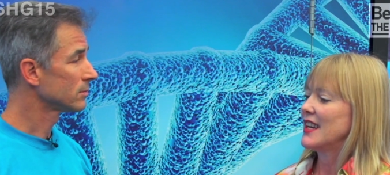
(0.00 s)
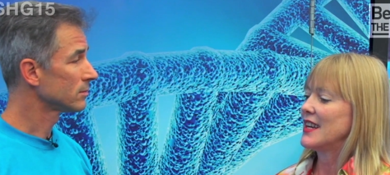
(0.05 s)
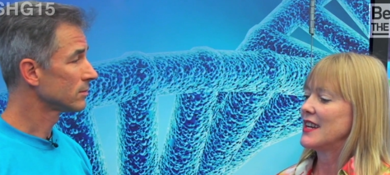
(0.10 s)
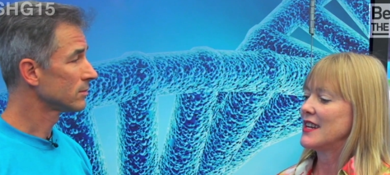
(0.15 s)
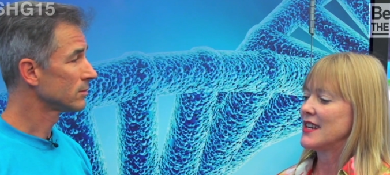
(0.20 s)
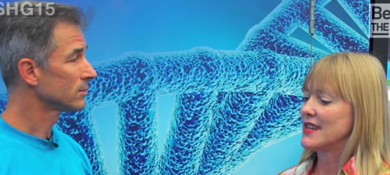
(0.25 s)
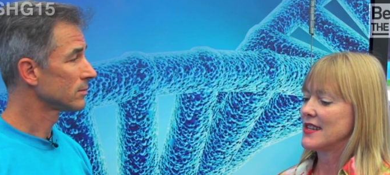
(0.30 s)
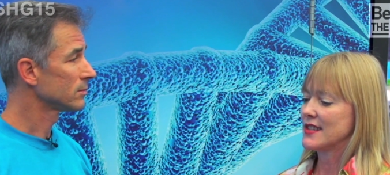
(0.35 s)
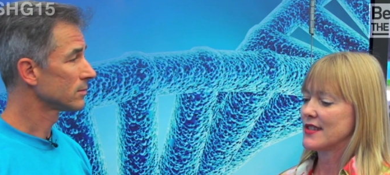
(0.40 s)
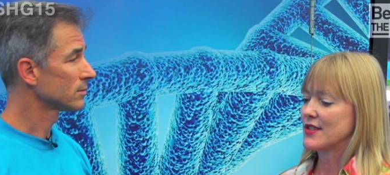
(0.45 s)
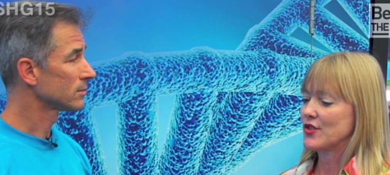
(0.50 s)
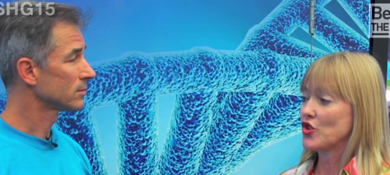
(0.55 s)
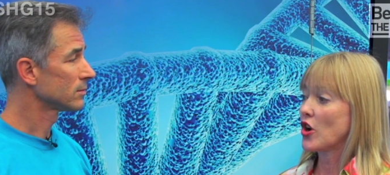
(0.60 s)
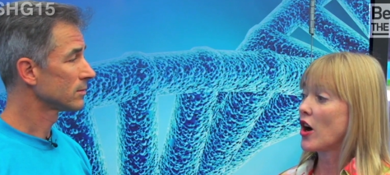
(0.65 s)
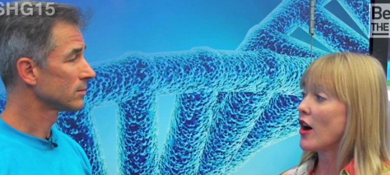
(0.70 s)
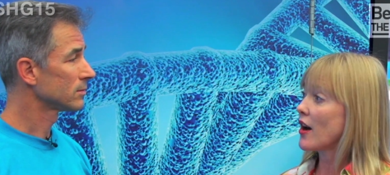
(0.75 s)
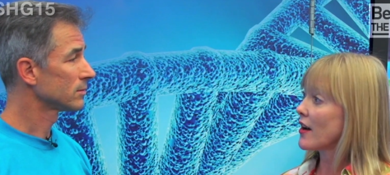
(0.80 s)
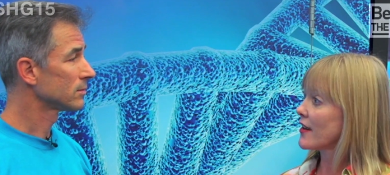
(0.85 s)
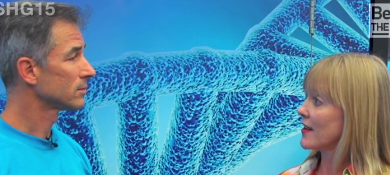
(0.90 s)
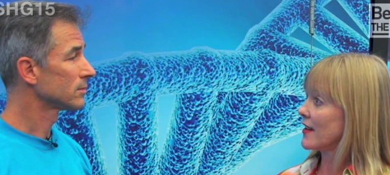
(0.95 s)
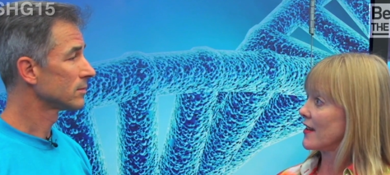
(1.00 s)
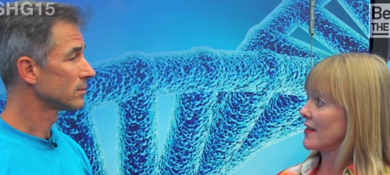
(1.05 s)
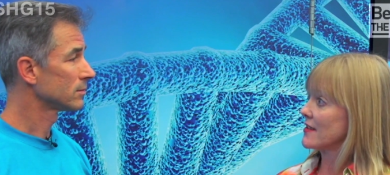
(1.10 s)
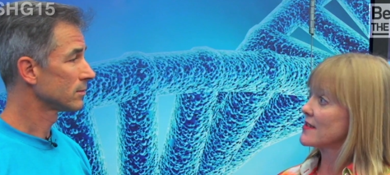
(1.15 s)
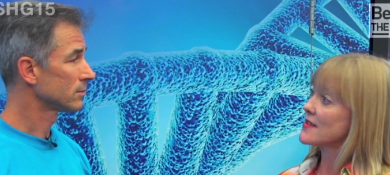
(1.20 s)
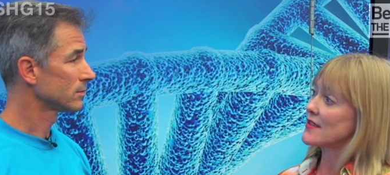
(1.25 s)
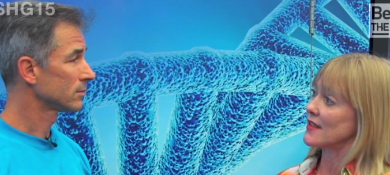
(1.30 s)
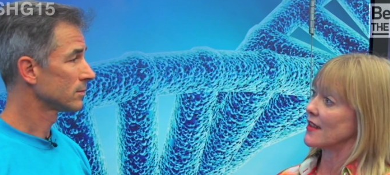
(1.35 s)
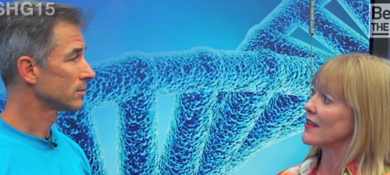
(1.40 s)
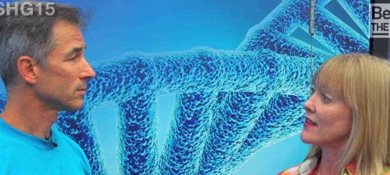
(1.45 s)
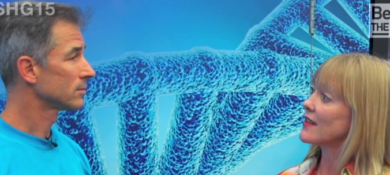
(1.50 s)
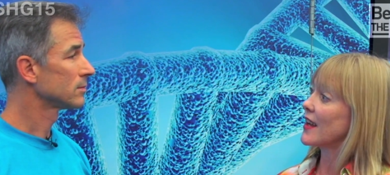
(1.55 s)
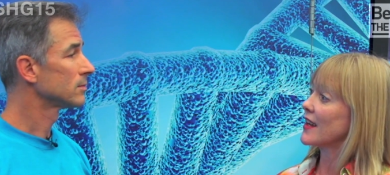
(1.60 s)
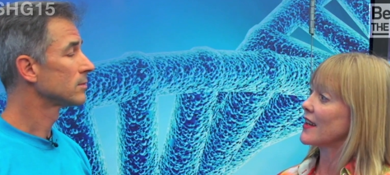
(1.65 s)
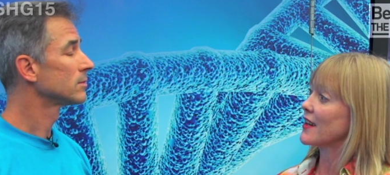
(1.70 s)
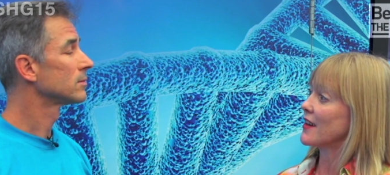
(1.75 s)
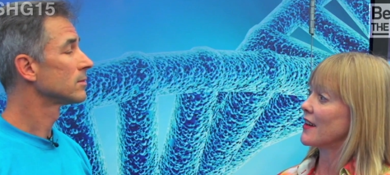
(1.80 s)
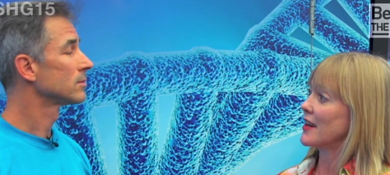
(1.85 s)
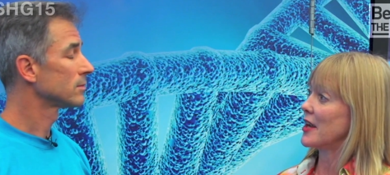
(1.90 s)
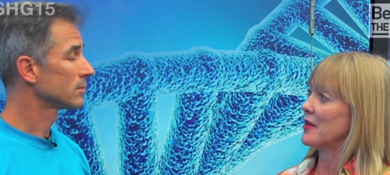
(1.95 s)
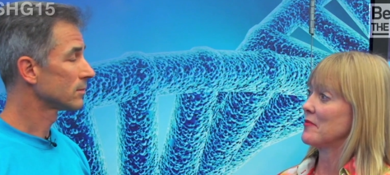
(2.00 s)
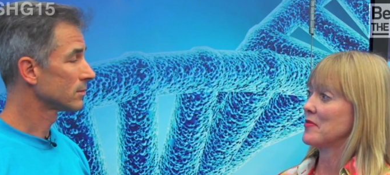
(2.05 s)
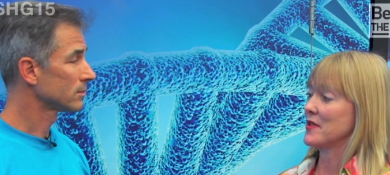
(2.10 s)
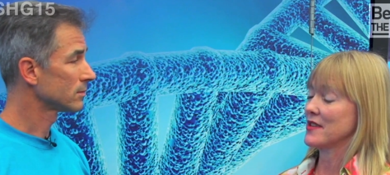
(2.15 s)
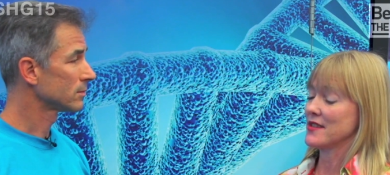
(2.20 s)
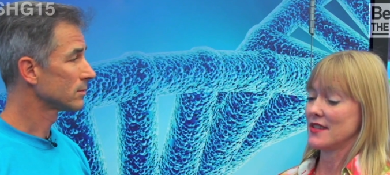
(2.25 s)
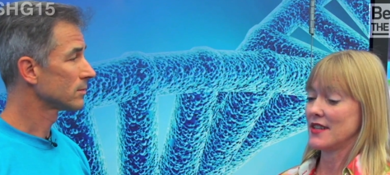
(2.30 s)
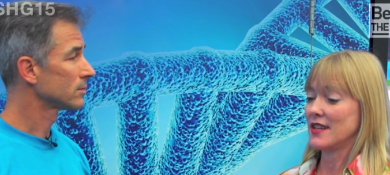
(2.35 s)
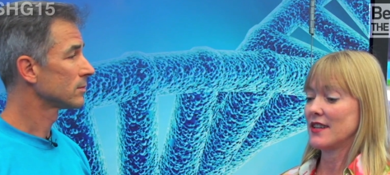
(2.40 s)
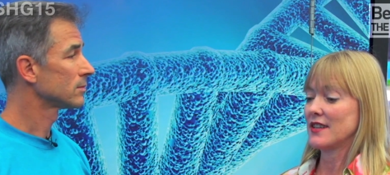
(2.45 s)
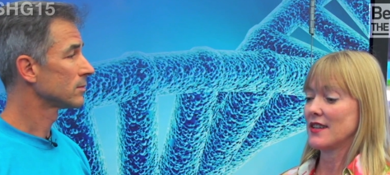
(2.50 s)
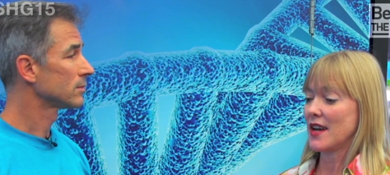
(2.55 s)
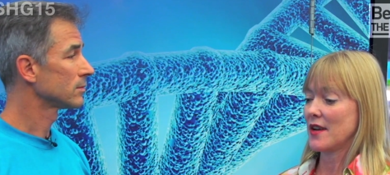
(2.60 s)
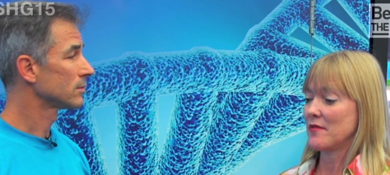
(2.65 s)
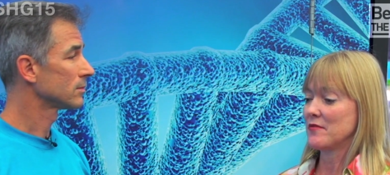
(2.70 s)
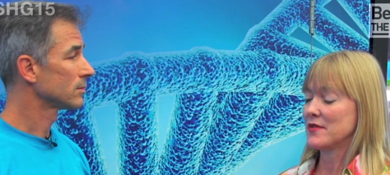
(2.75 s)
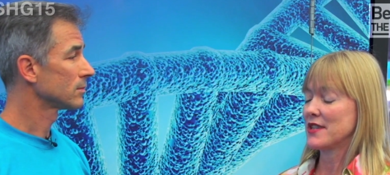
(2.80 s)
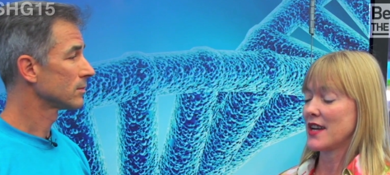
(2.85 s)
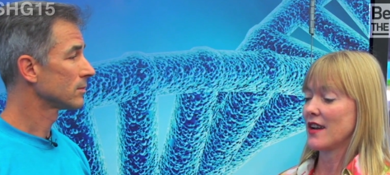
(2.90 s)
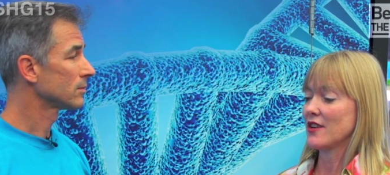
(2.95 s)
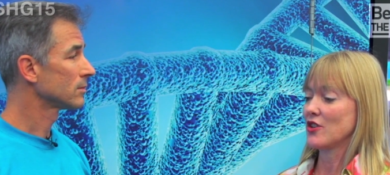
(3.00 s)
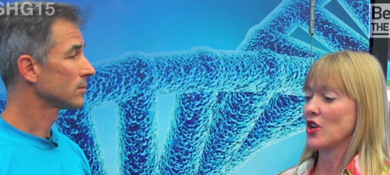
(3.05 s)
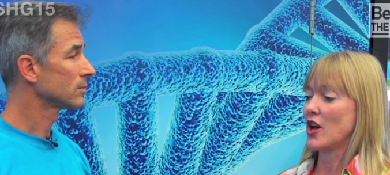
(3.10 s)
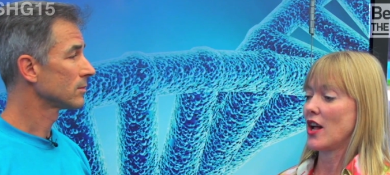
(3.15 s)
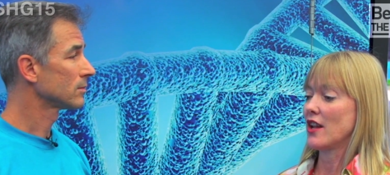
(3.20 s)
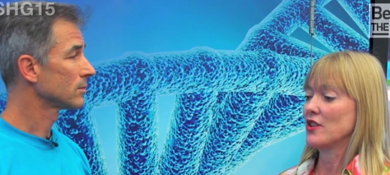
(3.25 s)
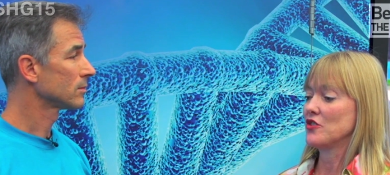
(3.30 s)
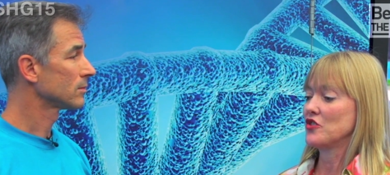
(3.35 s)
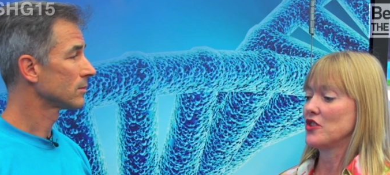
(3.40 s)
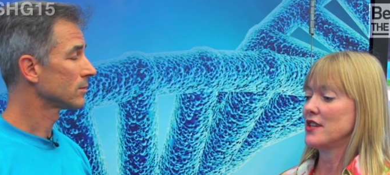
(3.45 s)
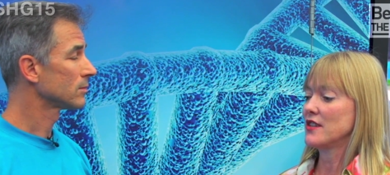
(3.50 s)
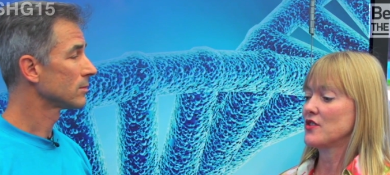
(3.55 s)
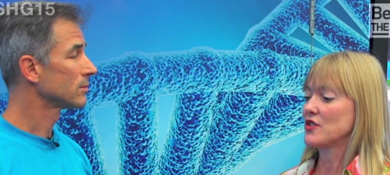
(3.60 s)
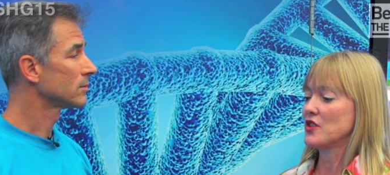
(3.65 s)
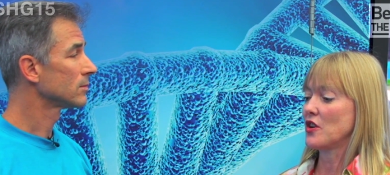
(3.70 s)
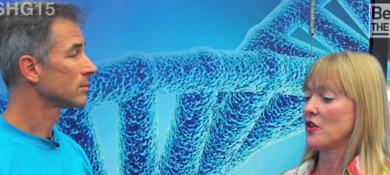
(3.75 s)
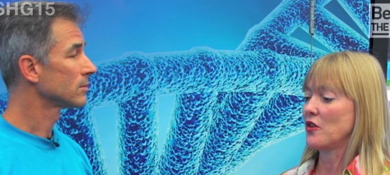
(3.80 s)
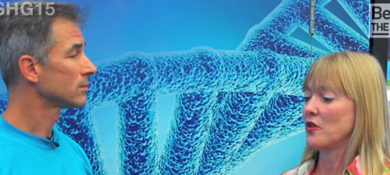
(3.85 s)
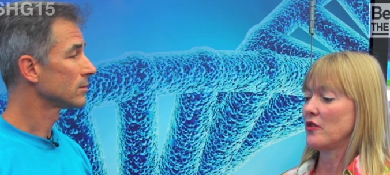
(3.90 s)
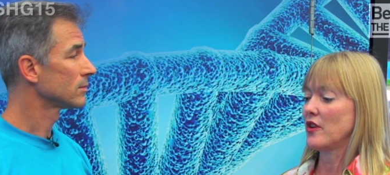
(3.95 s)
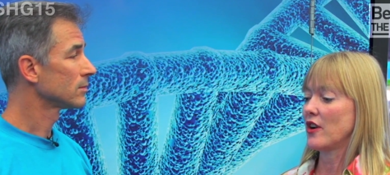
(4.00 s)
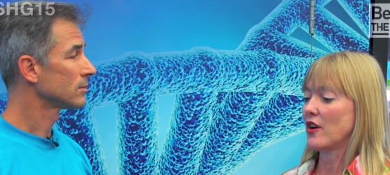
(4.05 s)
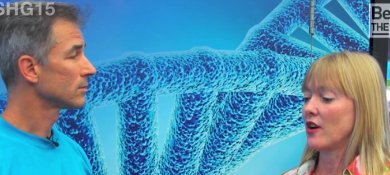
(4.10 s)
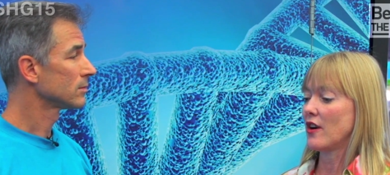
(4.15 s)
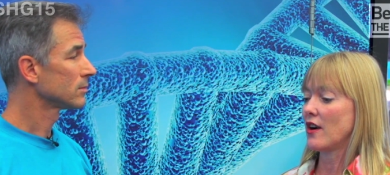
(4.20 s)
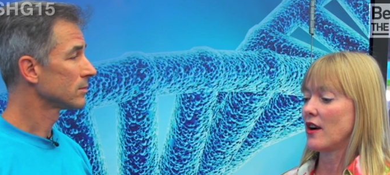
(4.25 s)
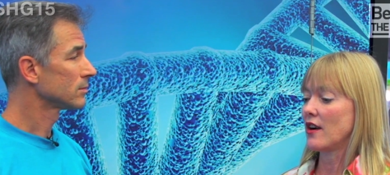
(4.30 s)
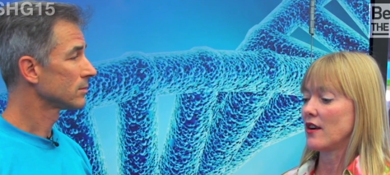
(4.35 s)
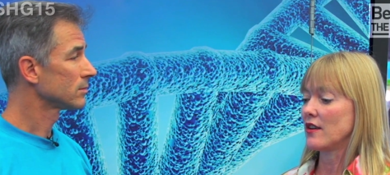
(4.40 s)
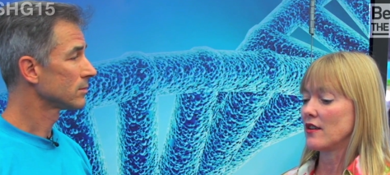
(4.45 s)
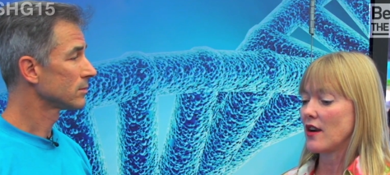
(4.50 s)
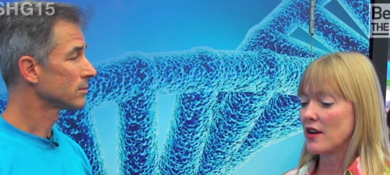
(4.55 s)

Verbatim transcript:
Speaker 1: is targeted still, like our AmpliSeq um, technology. So there are,